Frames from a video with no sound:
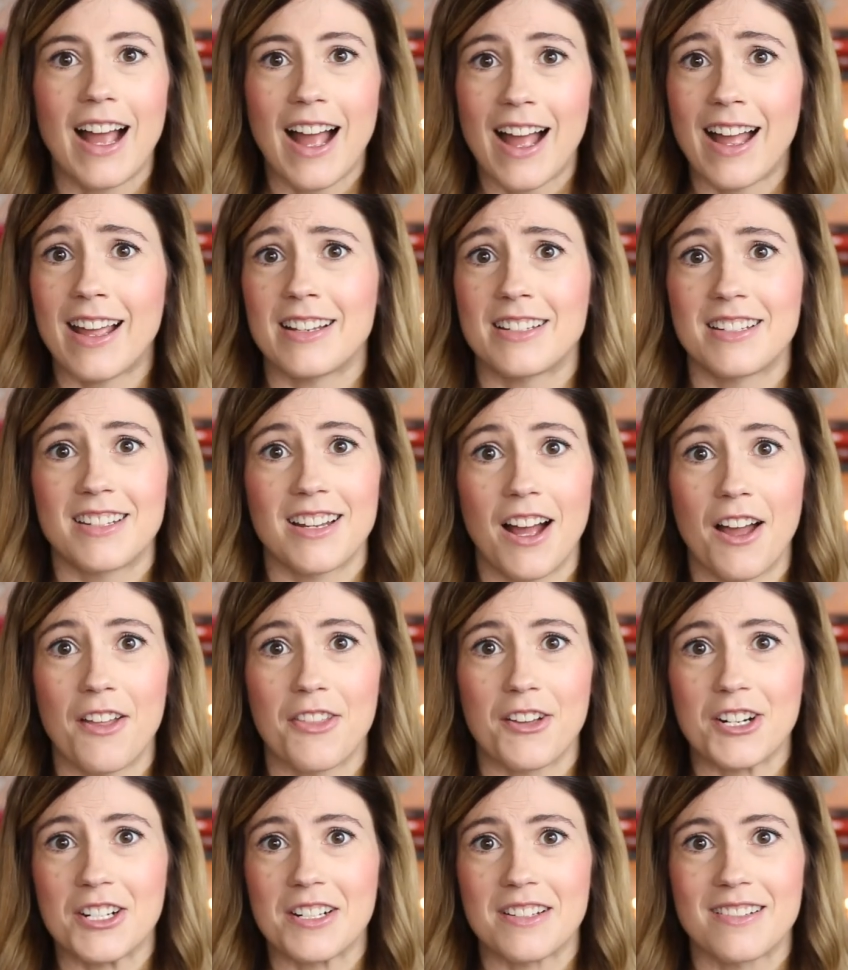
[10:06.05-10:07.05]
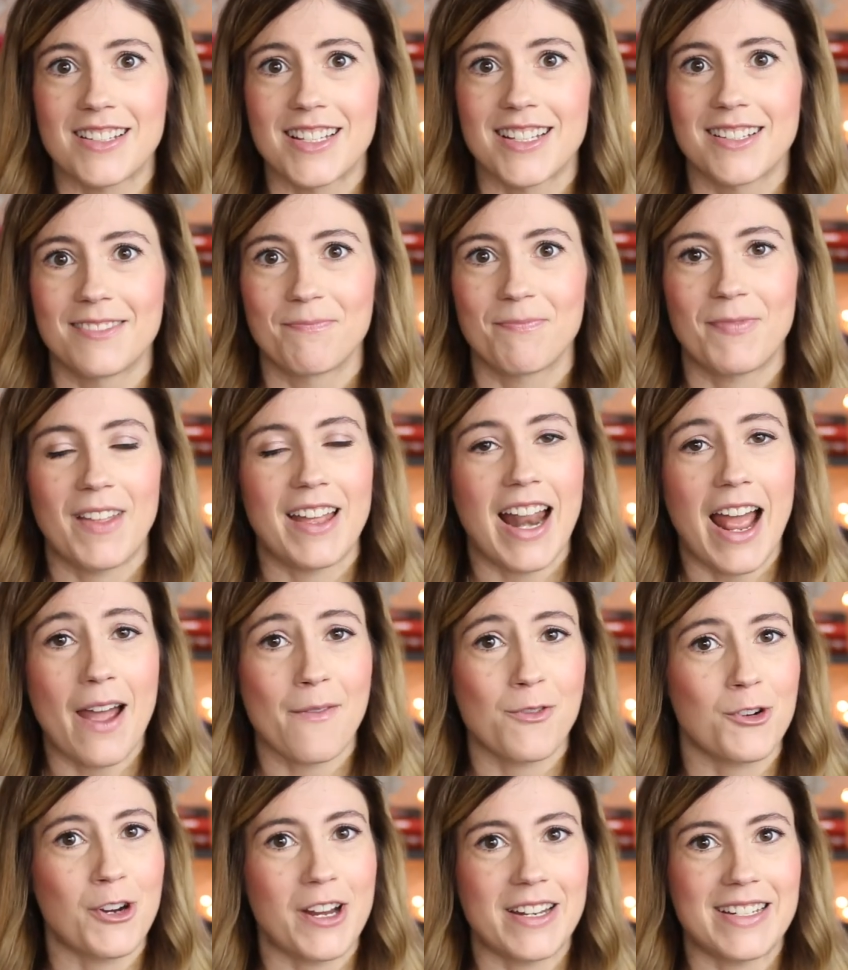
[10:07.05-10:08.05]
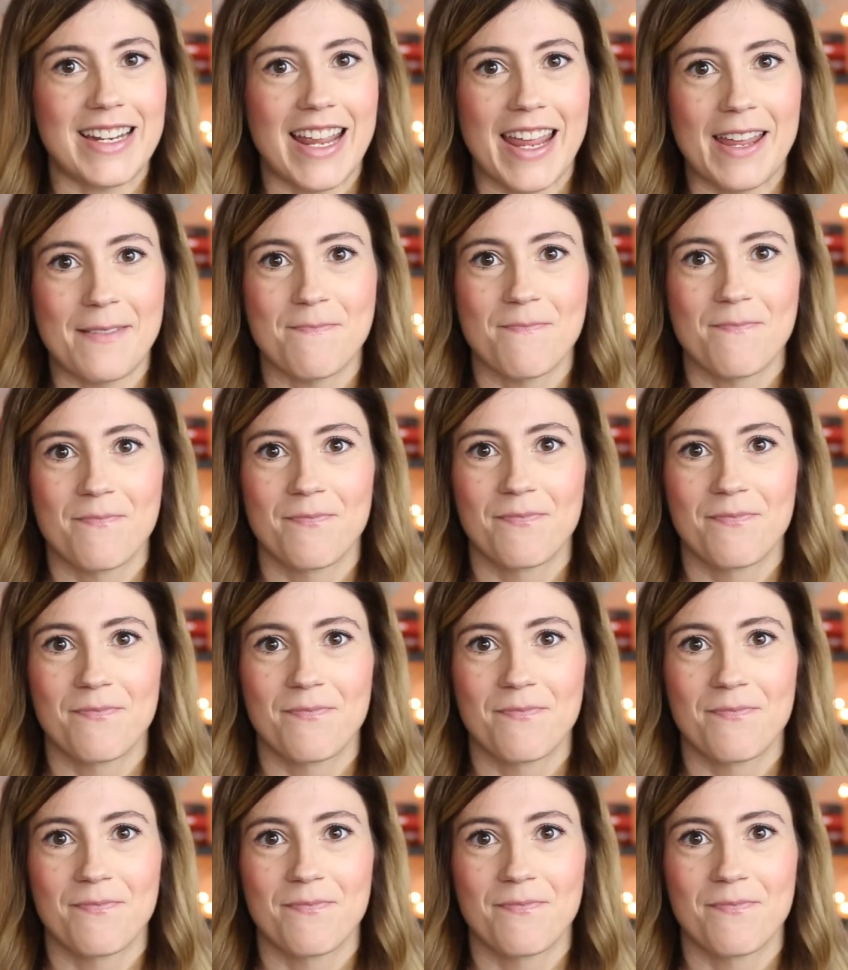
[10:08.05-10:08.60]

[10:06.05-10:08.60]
kind to others and have a great day.